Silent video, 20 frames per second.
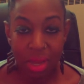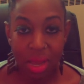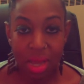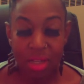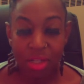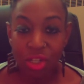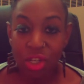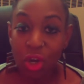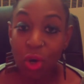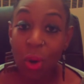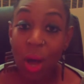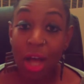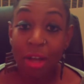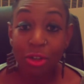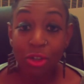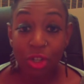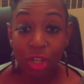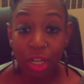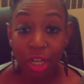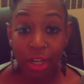So I'll
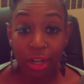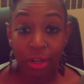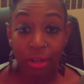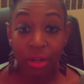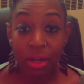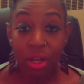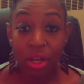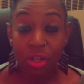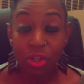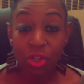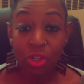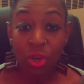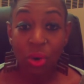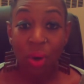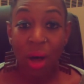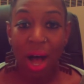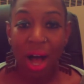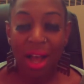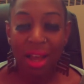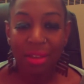share. So
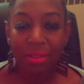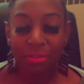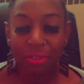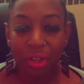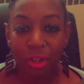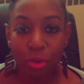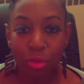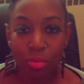I feel